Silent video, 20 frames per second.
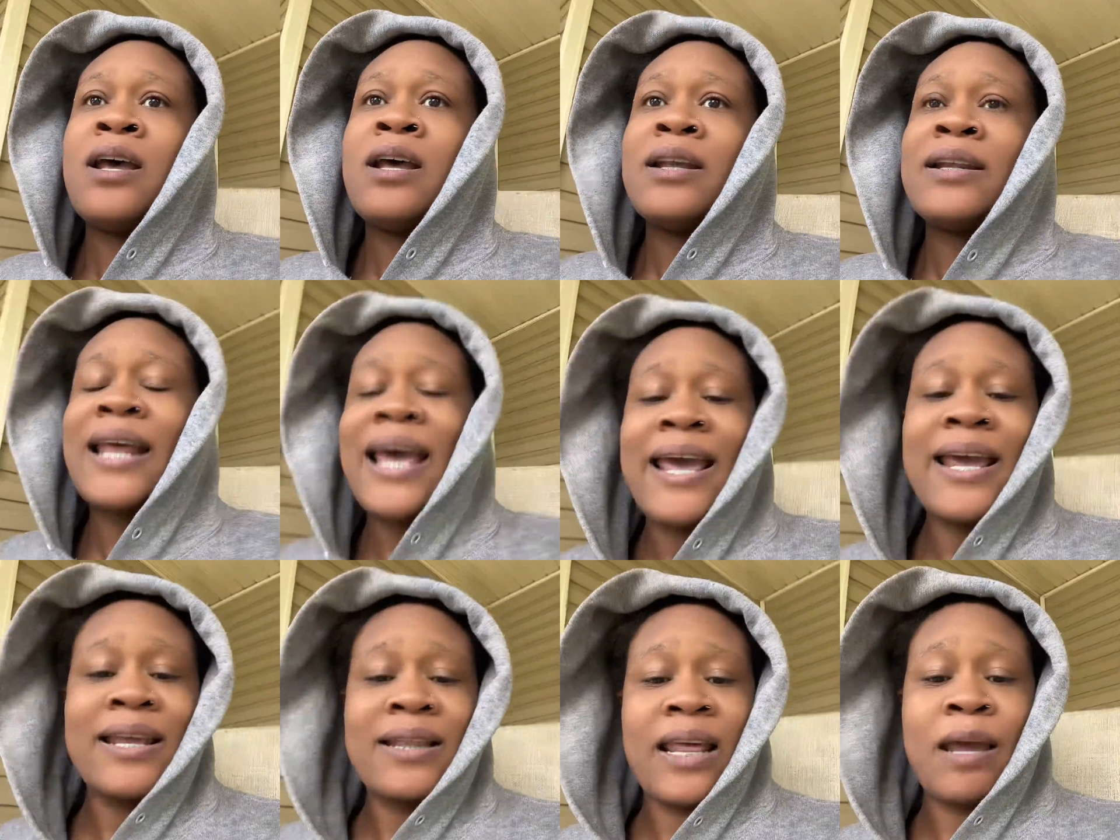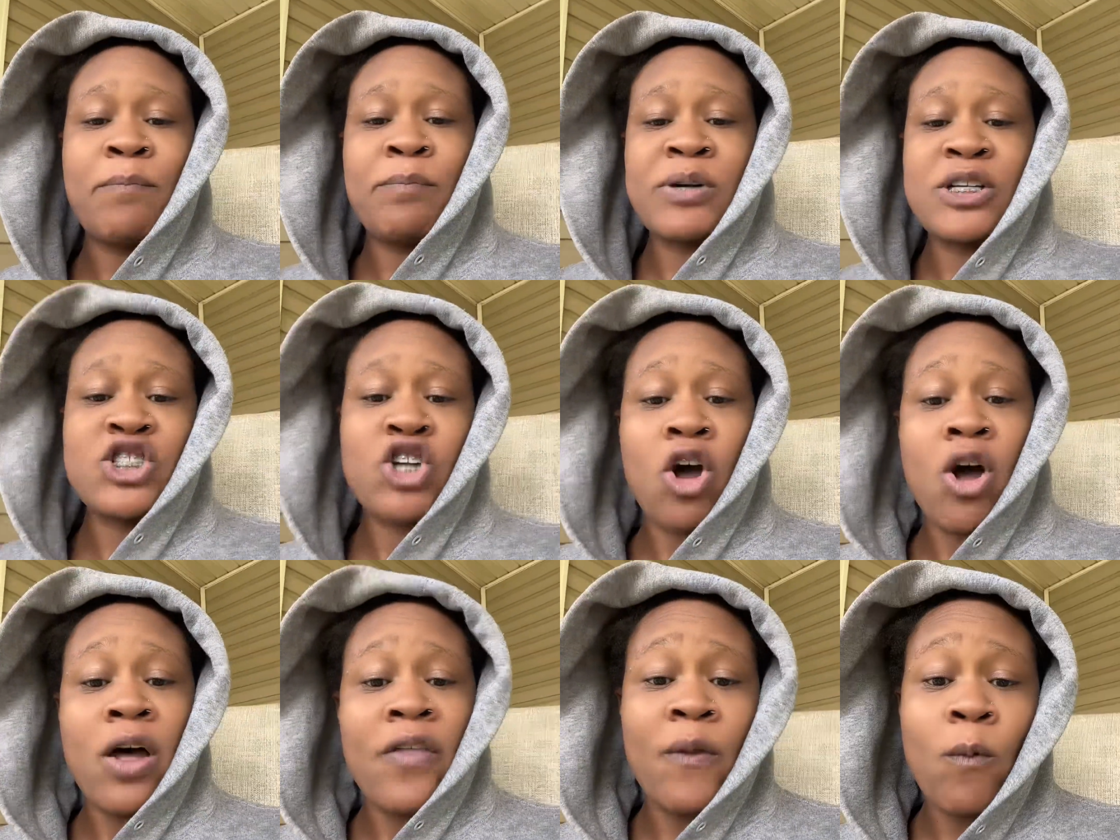dang, they push
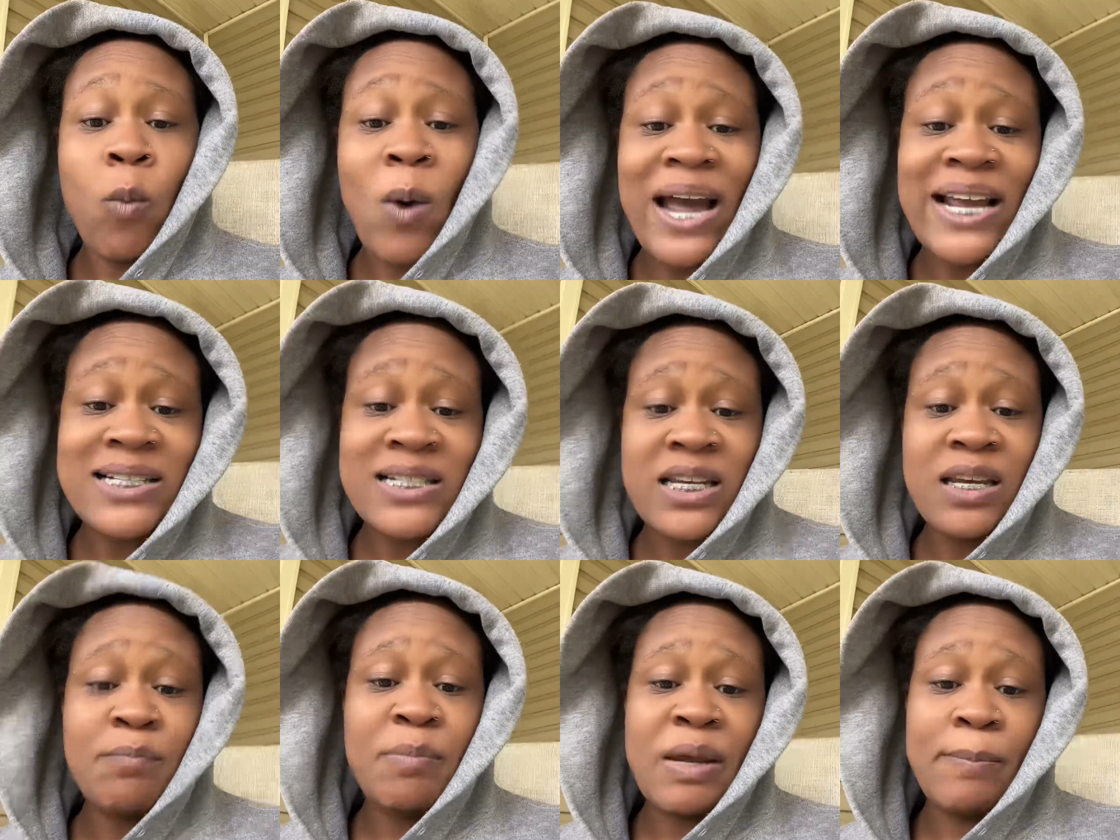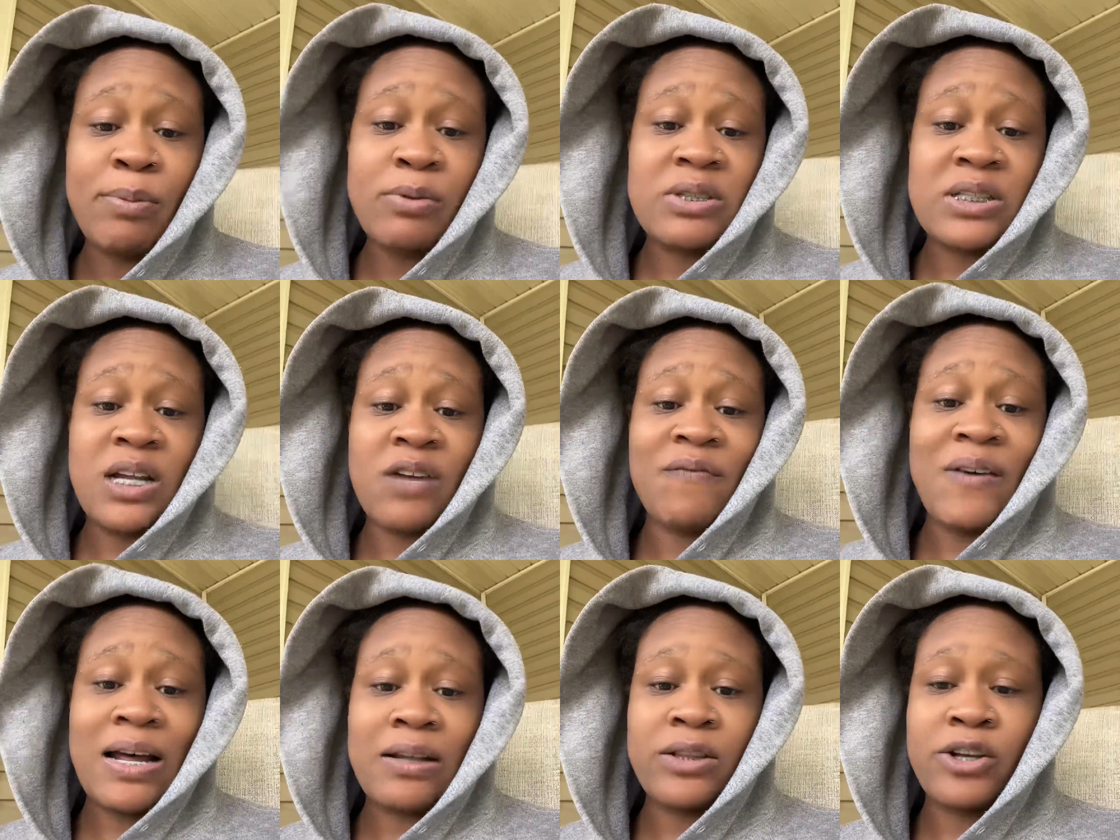all the YT people stuff
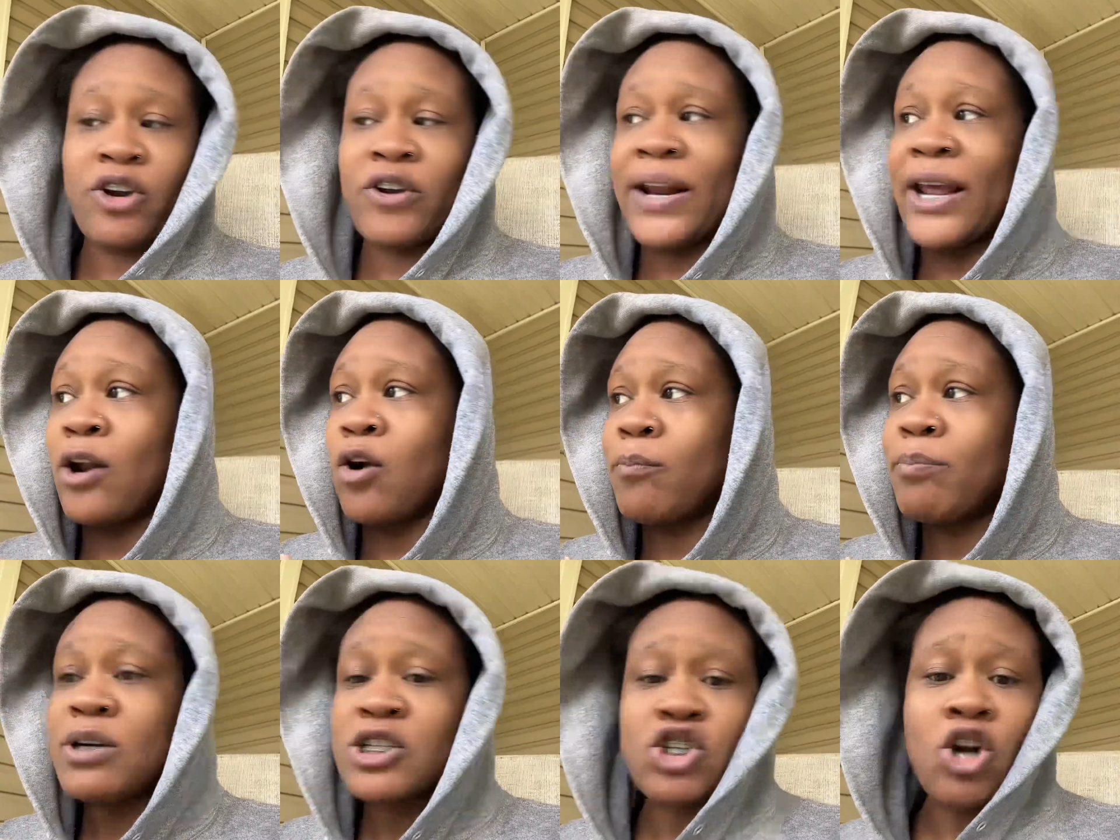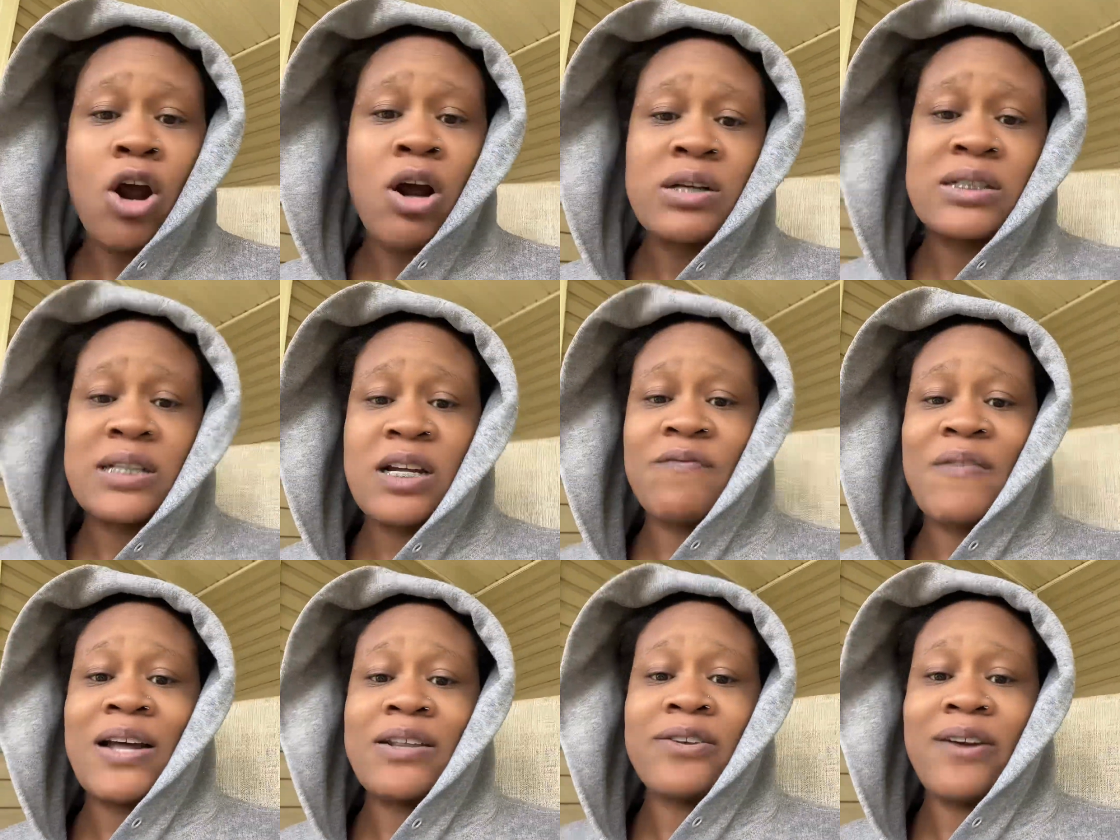out there and they don't push our stuff
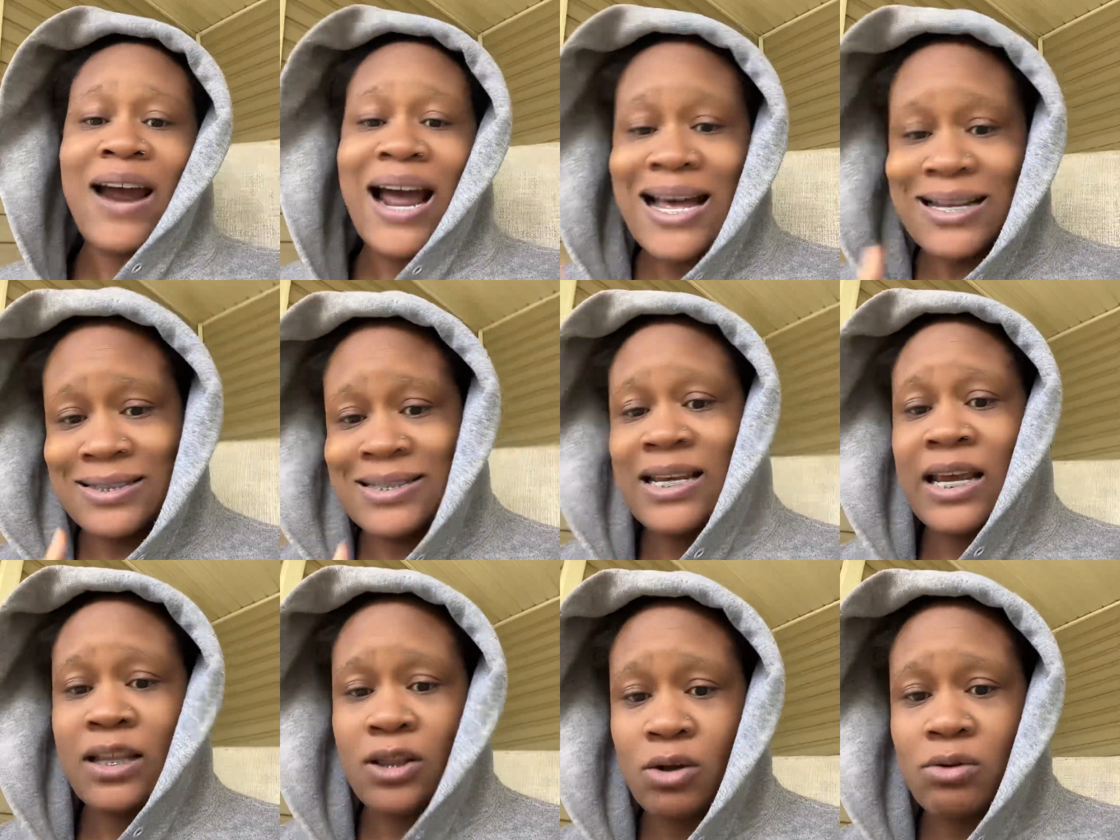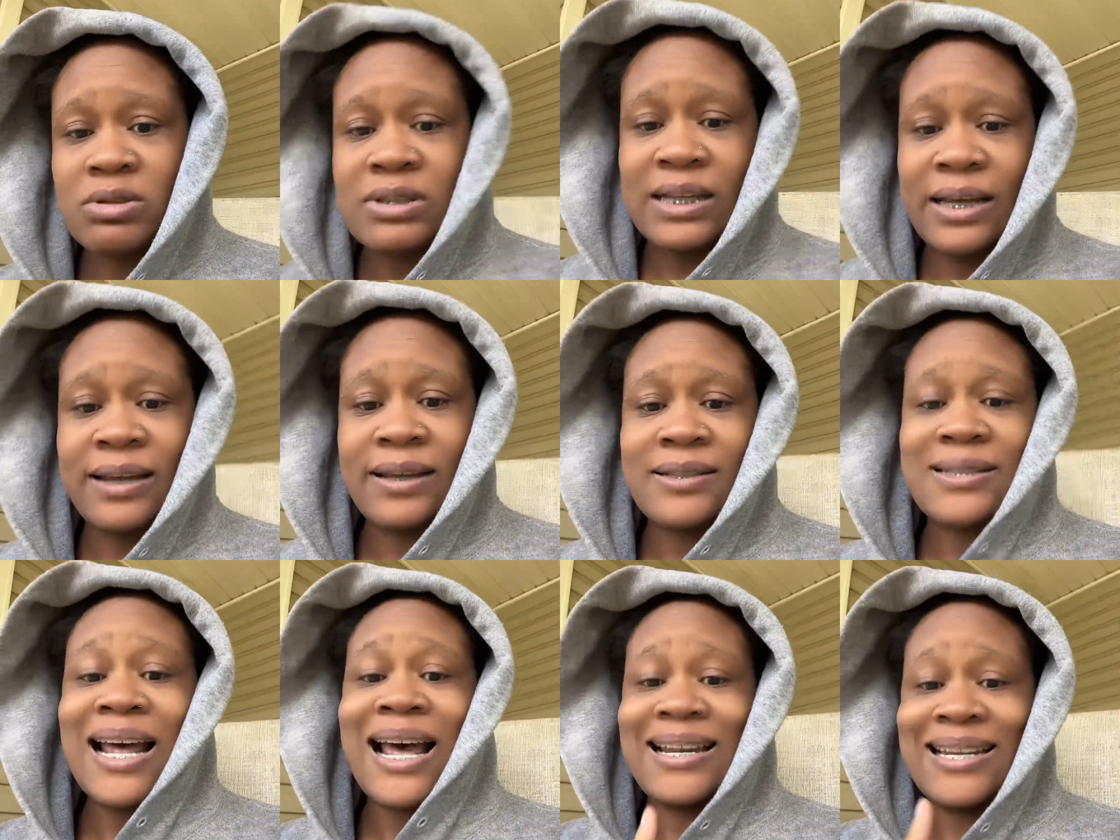out there. I said those
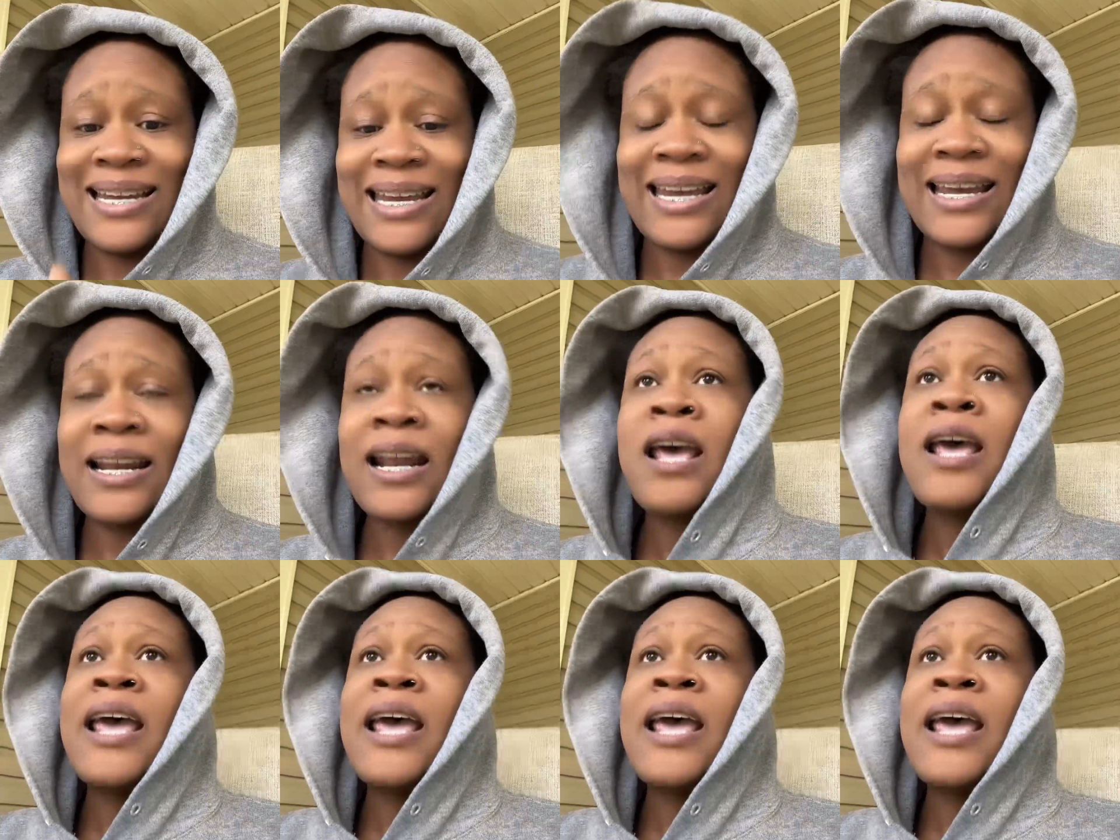things. I did.